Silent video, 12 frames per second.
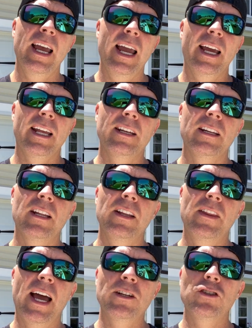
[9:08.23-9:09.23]
And
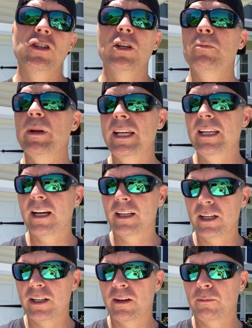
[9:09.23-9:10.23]
that should be a
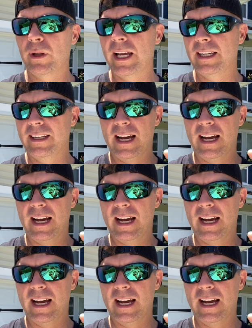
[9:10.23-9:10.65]
good enough plan.